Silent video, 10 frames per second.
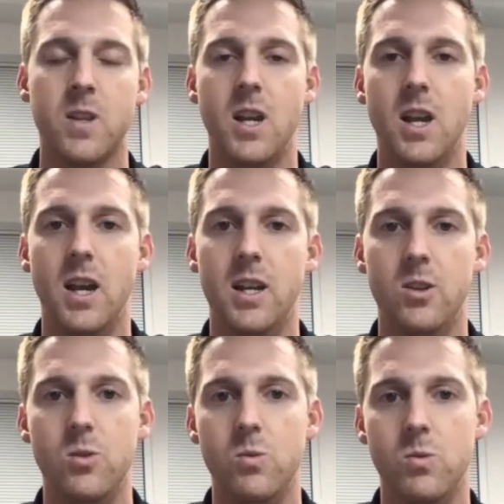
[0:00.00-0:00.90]
and
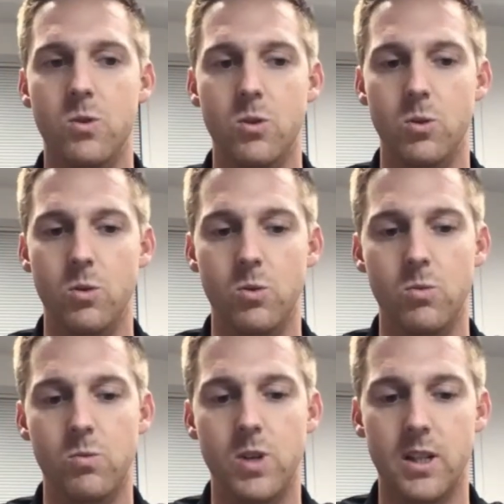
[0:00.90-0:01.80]
you you
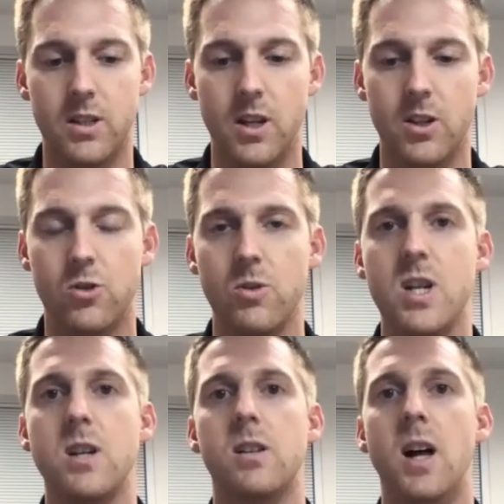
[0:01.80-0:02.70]
get to
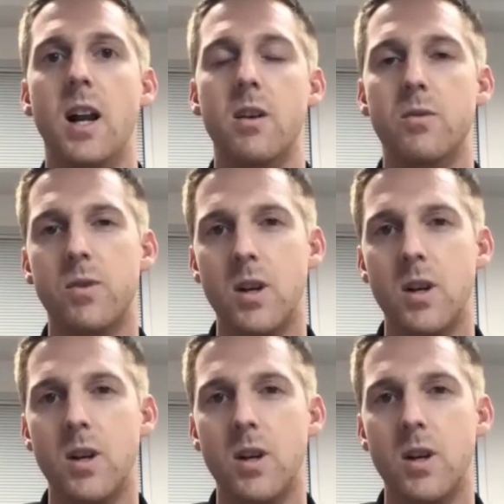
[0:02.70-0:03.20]
treat a lot of